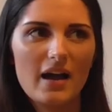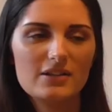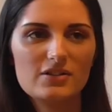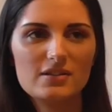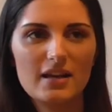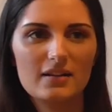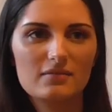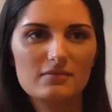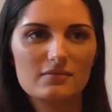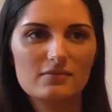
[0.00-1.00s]
I just
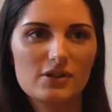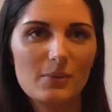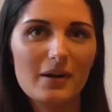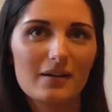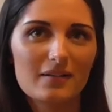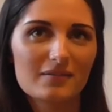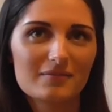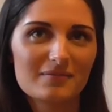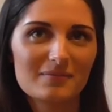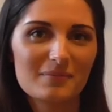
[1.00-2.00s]
say, do
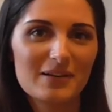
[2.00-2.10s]
it.